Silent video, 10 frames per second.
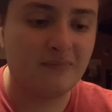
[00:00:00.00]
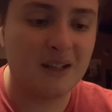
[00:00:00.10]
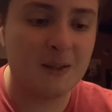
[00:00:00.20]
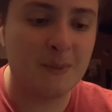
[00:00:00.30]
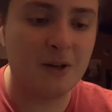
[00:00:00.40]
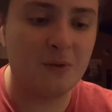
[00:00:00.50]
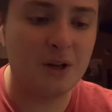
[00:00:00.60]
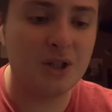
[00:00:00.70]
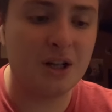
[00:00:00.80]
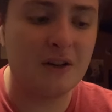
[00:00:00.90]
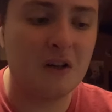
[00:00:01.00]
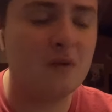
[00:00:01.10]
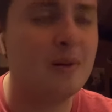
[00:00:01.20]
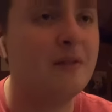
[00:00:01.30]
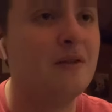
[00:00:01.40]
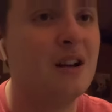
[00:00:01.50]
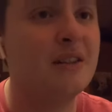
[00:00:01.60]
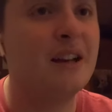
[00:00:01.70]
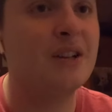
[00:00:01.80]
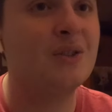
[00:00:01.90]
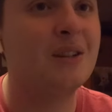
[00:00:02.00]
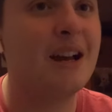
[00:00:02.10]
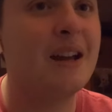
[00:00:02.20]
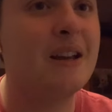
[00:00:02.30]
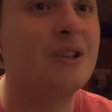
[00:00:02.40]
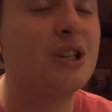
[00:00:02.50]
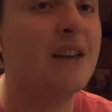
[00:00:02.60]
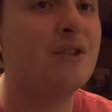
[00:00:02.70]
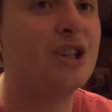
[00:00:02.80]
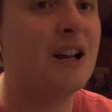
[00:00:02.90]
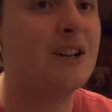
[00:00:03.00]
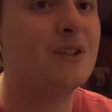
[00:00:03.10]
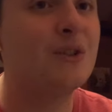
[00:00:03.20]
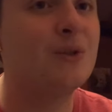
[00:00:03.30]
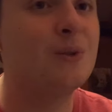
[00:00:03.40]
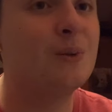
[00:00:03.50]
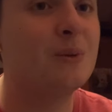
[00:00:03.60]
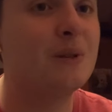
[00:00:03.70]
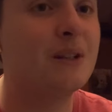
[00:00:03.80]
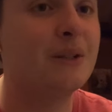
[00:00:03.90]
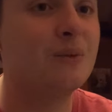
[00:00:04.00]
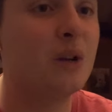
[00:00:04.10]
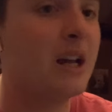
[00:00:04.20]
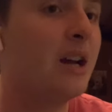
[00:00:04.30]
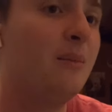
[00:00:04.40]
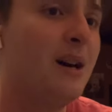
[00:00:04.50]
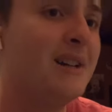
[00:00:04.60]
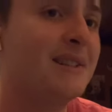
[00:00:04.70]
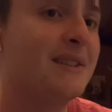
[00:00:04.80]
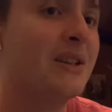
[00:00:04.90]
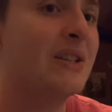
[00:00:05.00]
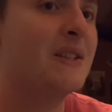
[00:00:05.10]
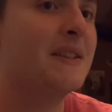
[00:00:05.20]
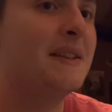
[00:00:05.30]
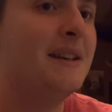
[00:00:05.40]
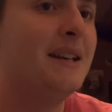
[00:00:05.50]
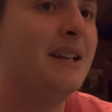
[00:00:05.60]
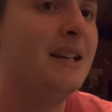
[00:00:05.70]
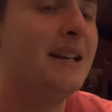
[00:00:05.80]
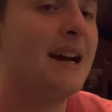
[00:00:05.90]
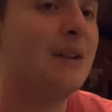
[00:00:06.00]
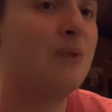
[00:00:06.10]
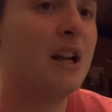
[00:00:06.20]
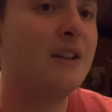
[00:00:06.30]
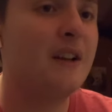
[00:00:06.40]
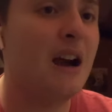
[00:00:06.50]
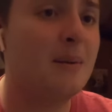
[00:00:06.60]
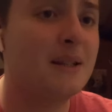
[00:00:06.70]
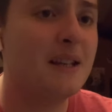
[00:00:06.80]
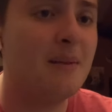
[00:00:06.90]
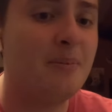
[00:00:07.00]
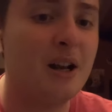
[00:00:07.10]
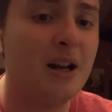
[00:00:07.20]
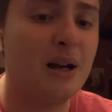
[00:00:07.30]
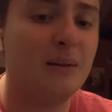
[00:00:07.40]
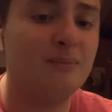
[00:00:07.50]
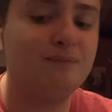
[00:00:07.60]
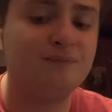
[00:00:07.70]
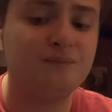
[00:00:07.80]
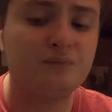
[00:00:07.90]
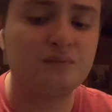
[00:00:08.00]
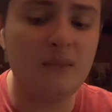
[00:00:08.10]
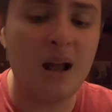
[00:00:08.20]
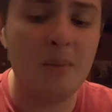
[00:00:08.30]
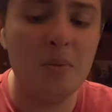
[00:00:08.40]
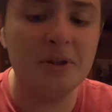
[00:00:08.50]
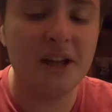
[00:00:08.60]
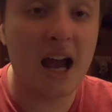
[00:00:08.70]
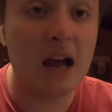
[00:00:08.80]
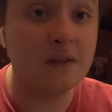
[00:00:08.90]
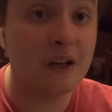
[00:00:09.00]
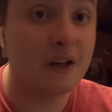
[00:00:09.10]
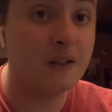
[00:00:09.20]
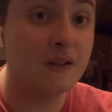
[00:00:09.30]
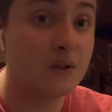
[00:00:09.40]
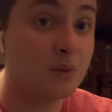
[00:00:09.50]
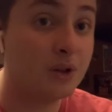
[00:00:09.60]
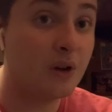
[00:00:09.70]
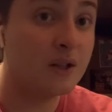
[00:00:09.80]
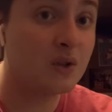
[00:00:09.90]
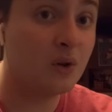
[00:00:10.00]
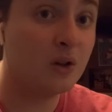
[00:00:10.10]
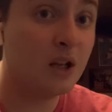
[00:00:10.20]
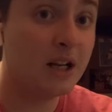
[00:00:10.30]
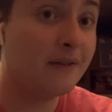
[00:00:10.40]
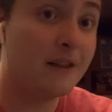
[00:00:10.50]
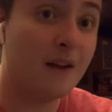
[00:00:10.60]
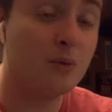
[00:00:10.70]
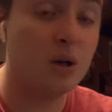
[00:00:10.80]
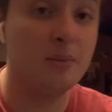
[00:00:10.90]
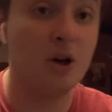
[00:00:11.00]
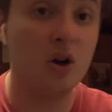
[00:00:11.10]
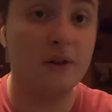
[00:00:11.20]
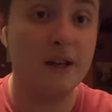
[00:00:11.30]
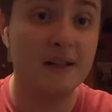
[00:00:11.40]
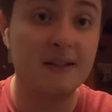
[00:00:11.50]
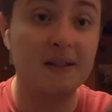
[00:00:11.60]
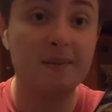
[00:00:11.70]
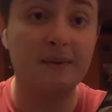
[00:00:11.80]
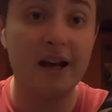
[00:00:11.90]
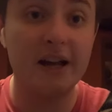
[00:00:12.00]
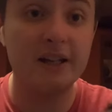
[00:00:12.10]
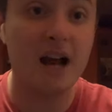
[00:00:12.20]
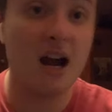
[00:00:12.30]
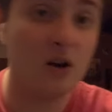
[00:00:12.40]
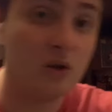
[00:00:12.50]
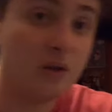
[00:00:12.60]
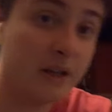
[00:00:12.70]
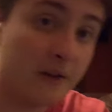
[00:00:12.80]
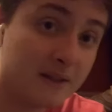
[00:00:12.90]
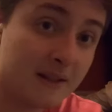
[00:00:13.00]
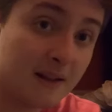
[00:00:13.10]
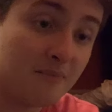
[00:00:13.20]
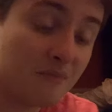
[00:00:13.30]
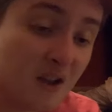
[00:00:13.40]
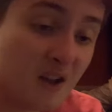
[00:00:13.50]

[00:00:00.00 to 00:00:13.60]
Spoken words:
Speaking of which, I don't know if my friend that I gave a shout out to and when I unboxed this had read the comics yet, but I'm hoping they have, because it's a really great storyline. If they ever want to borrow this, then yeah, I'll give it to them.